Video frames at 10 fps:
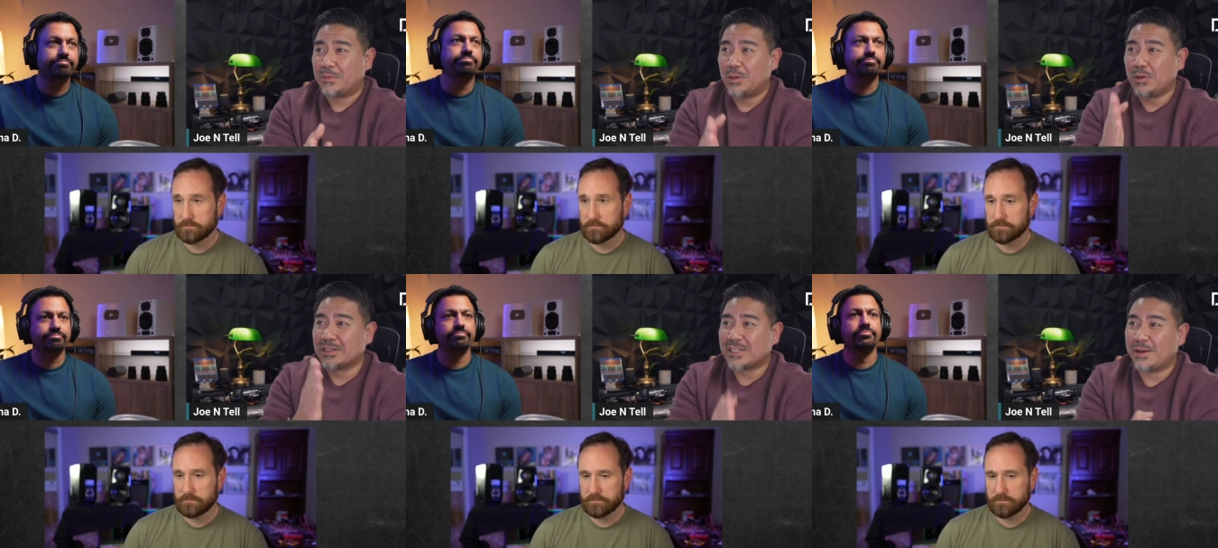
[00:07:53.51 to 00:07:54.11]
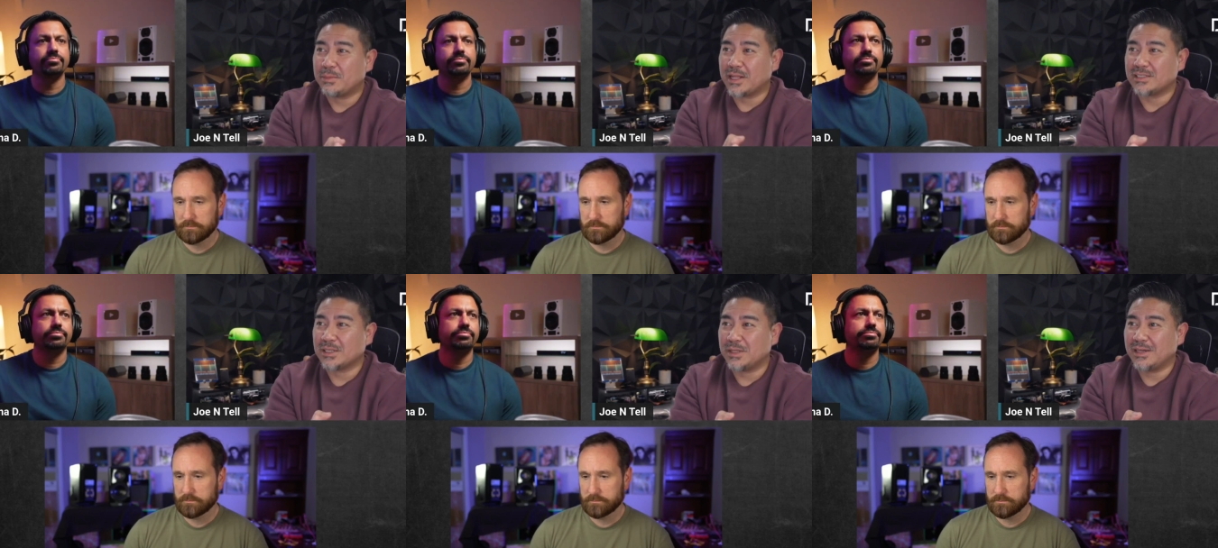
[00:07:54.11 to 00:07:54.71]
Speaker 1: You can time align
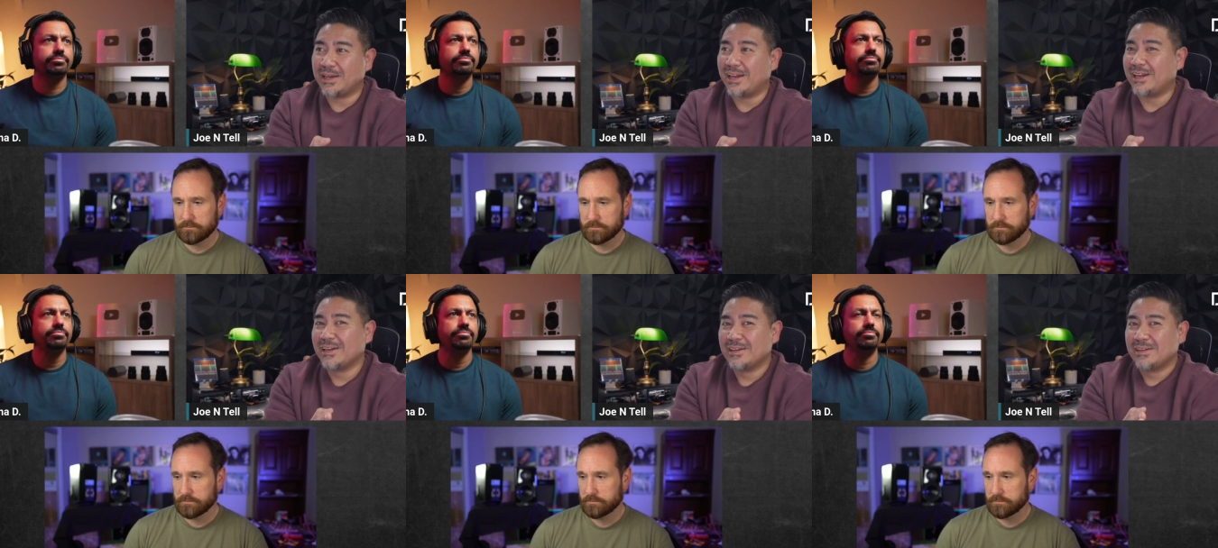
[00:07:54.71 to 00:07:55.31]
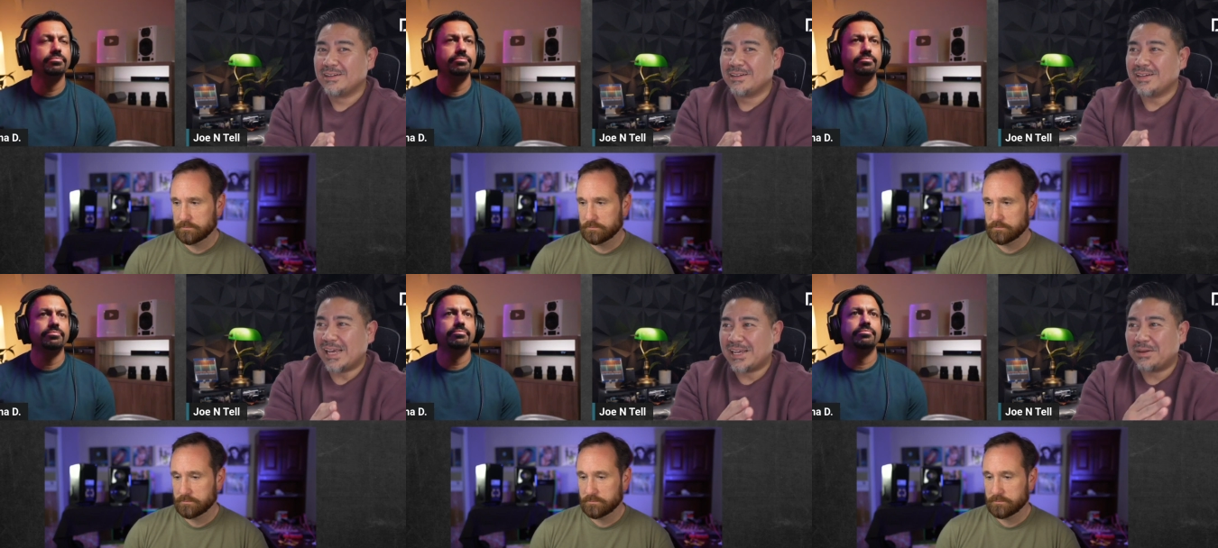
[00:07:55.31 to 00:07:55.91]
something and
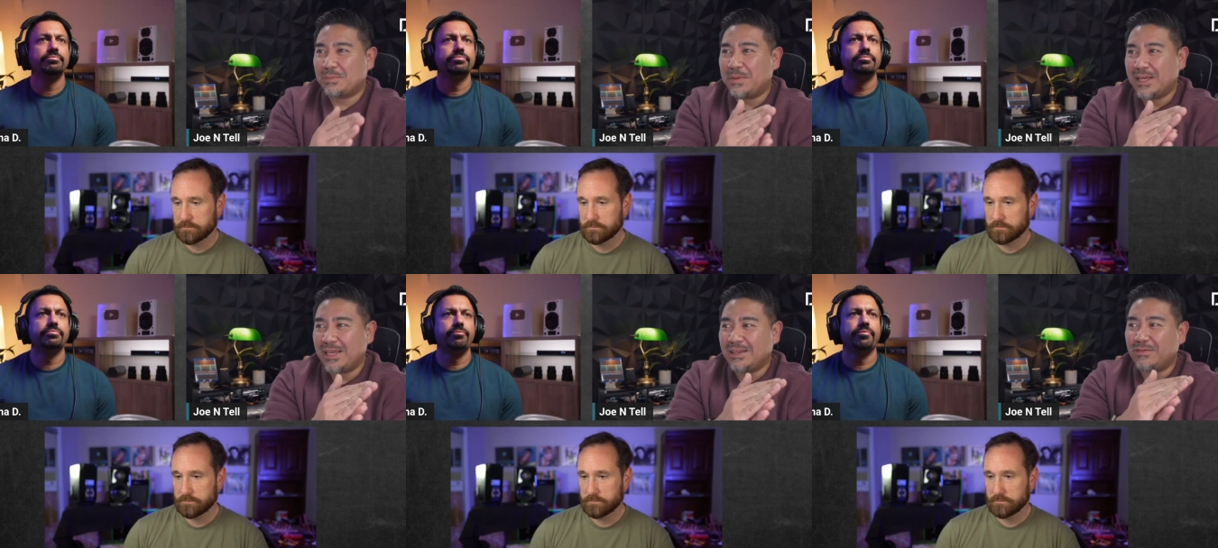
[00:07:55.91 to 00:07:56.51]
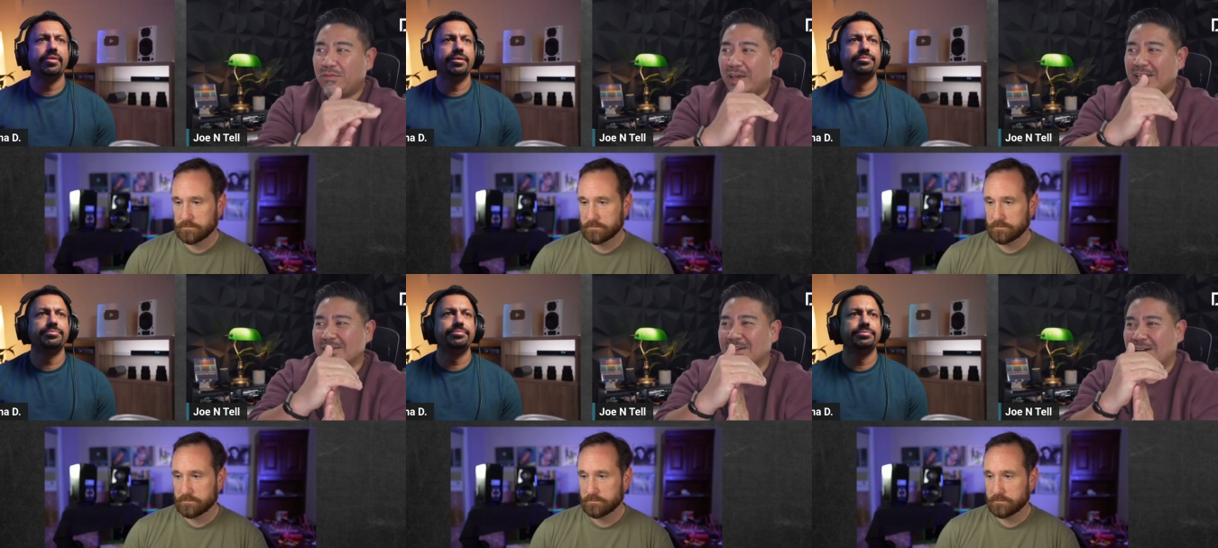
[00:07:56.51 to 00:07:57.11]
it can be
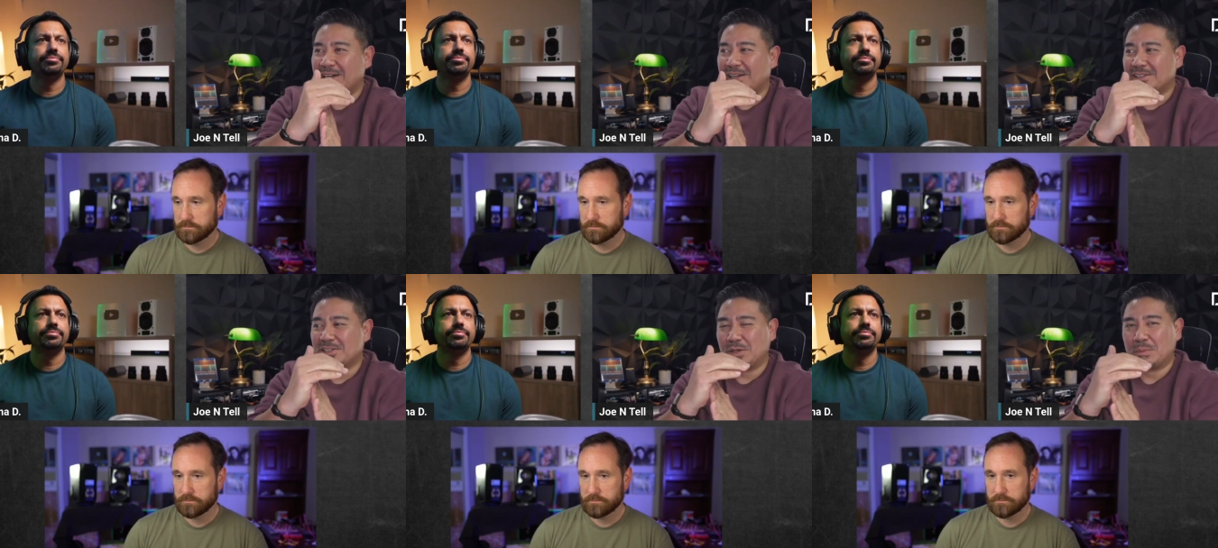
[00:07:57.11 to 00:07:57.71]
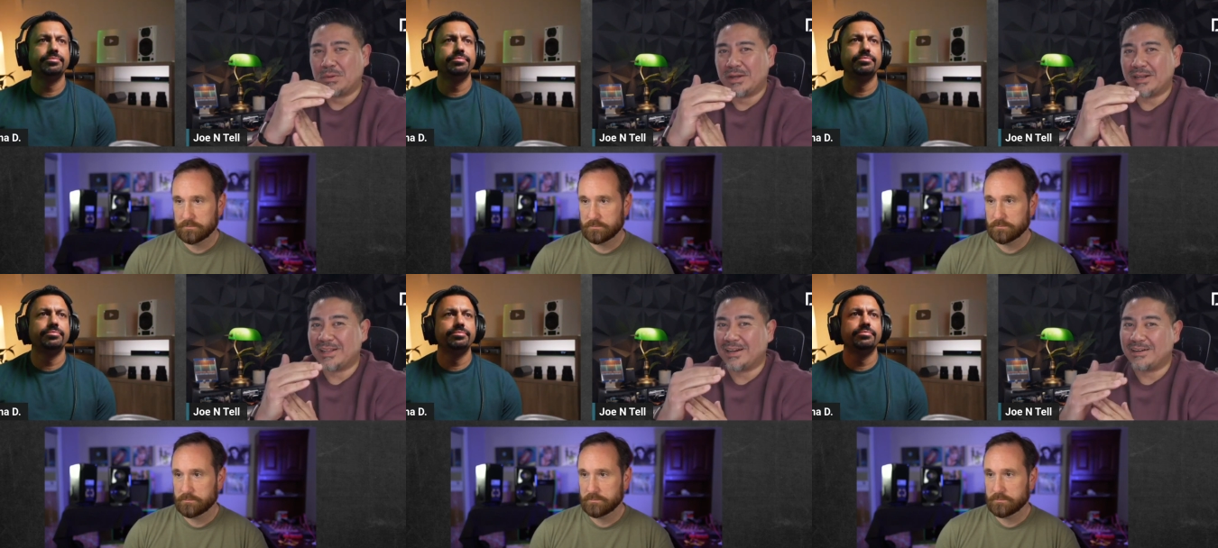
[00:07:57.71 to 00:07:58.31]
phase aligned at a certain point and
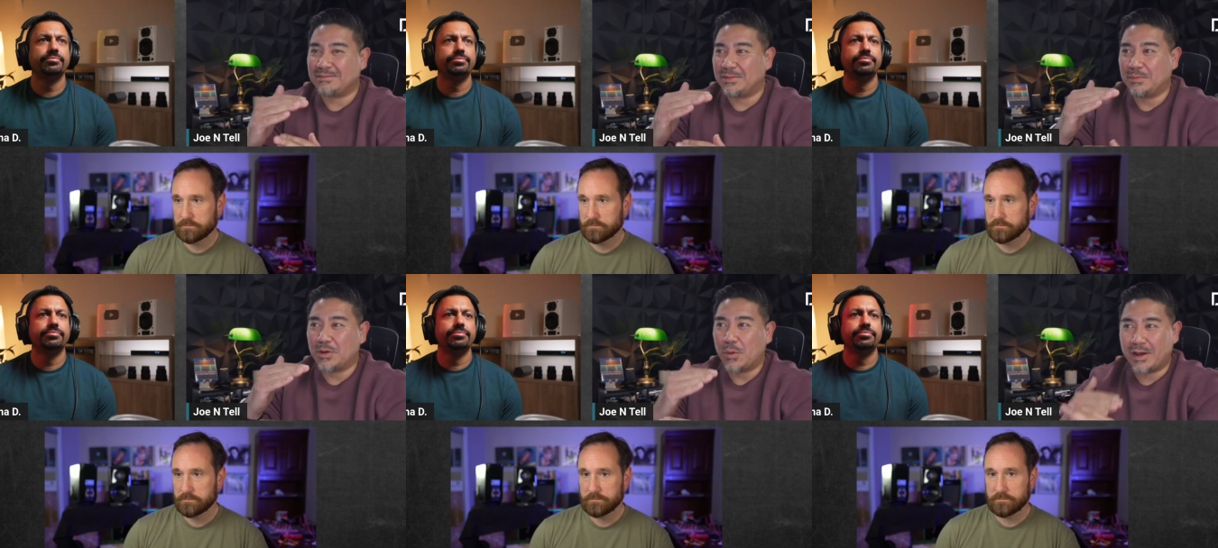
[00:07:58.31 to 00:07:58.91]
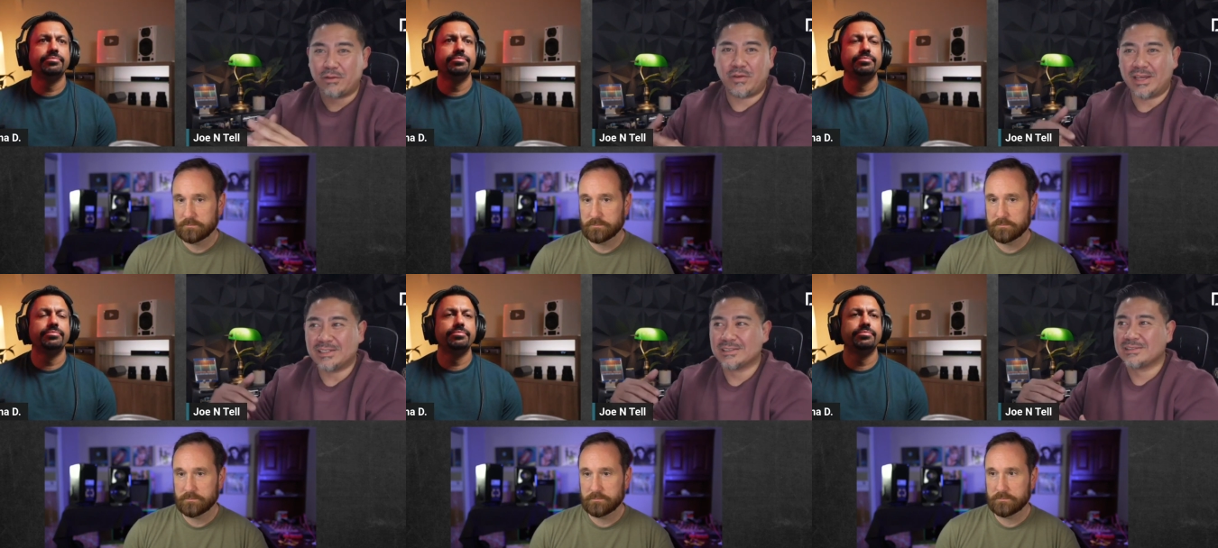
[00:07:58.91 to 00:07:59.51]
then go out of
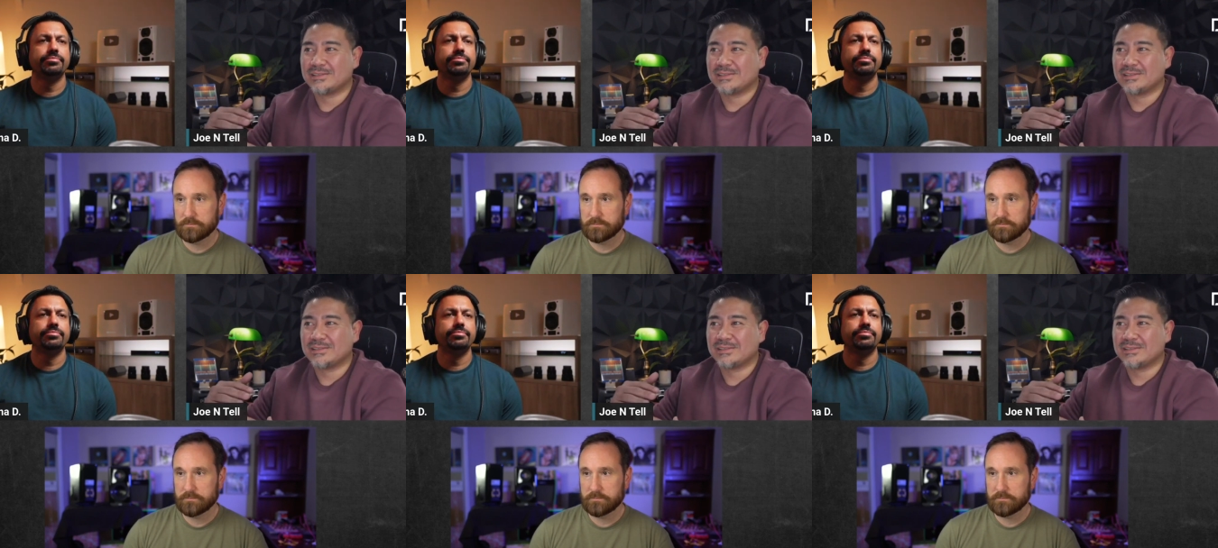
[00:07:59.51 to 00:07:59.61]
phase,